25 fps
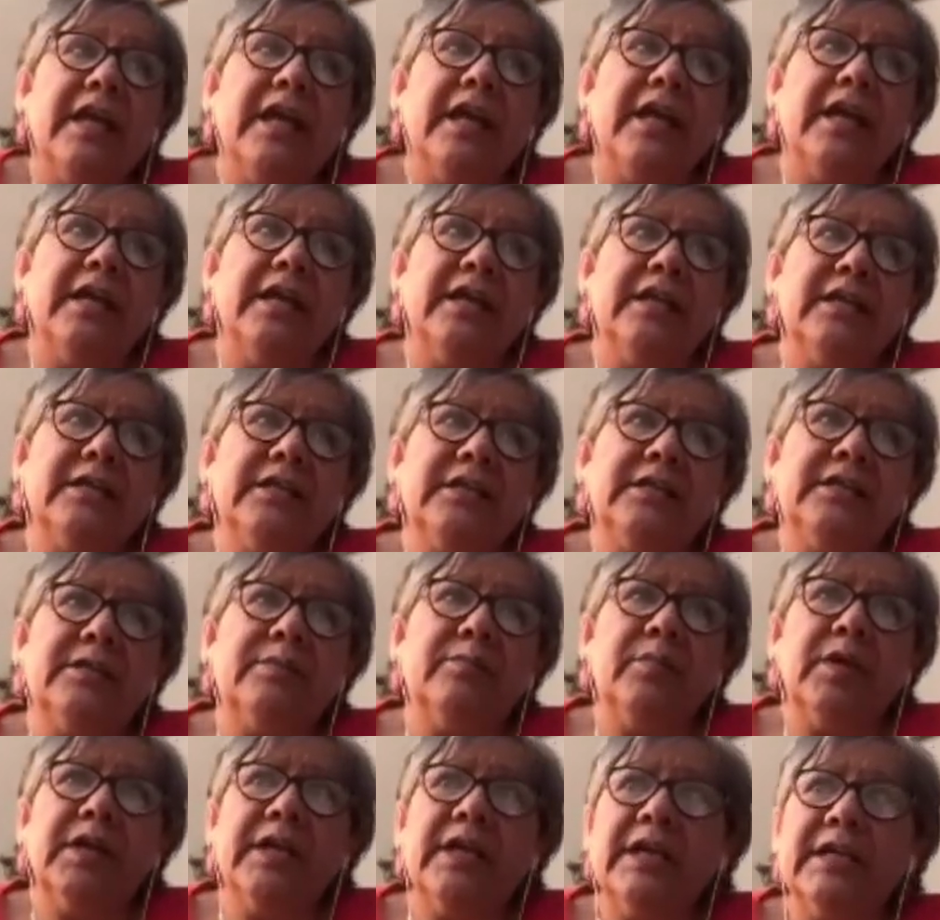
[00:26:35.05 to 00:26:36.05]
And
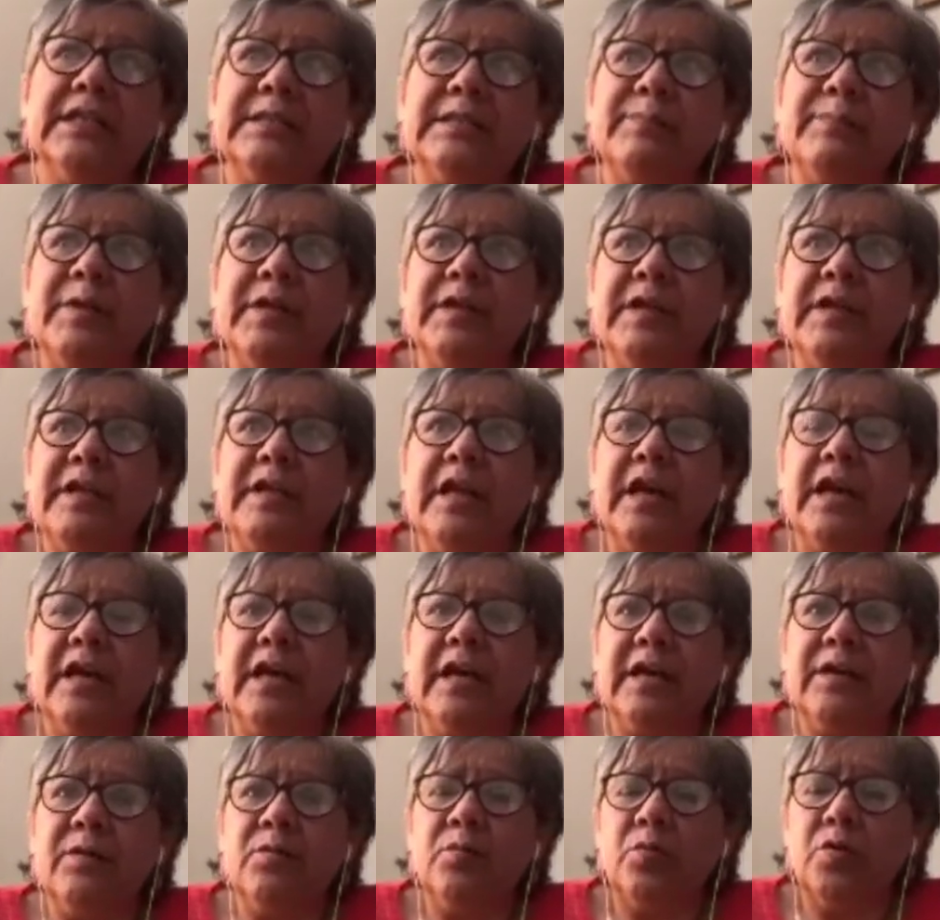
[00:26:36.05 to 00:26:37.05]
my husband and
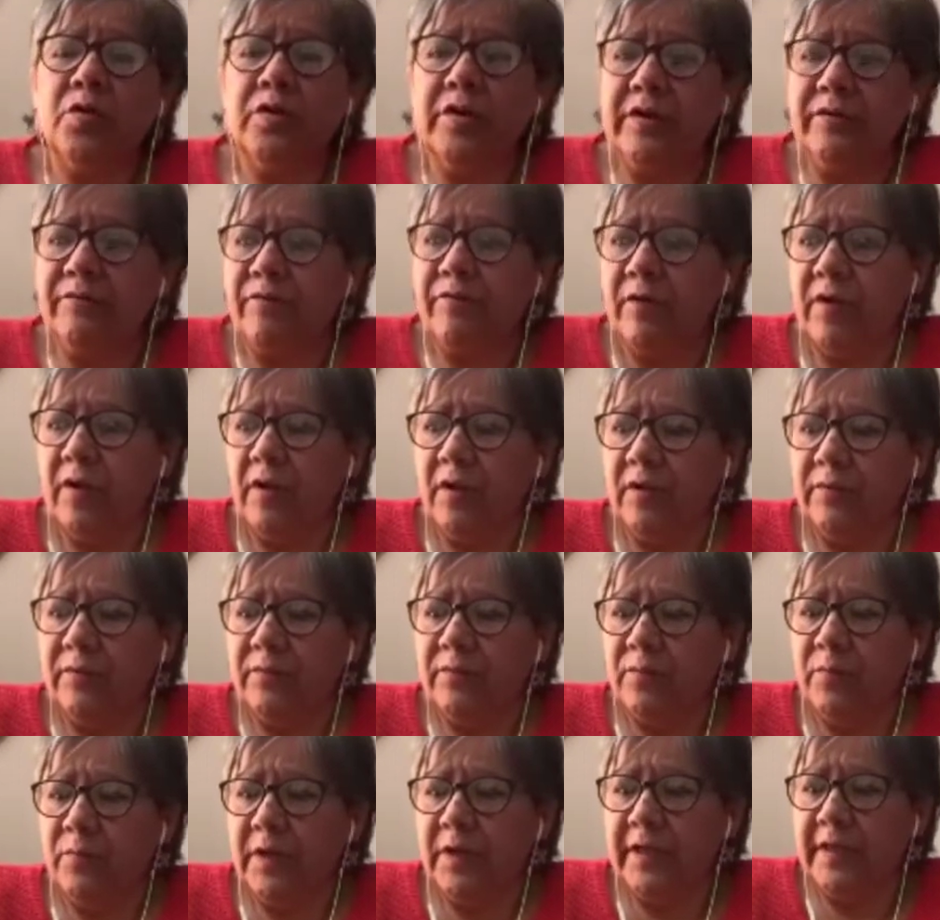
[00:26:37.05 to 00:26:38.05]
I were
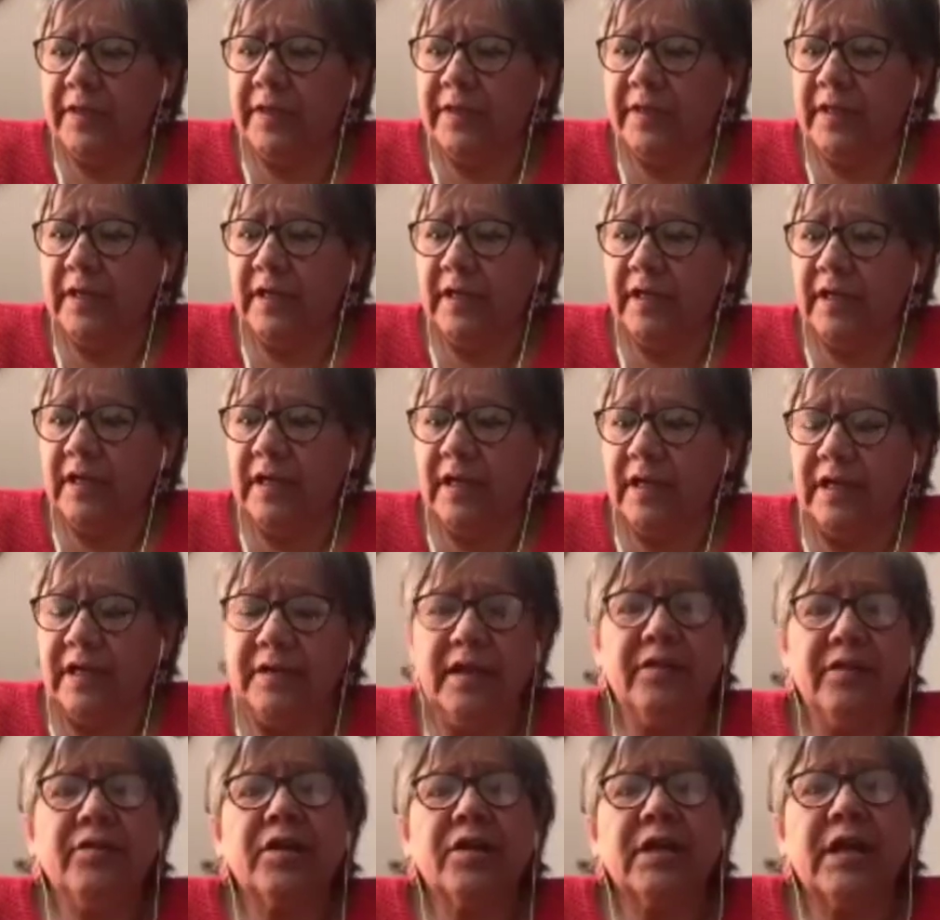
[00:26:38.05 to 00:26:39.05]
involved with
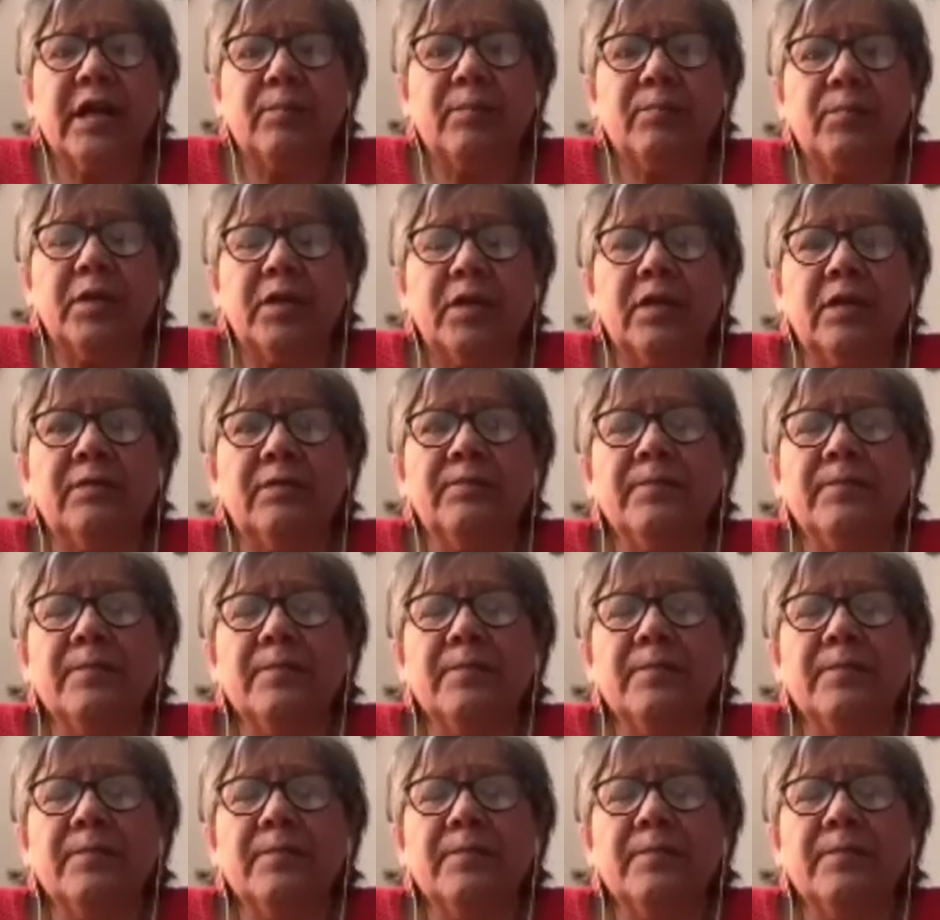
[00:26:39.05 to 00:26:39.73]
another couple.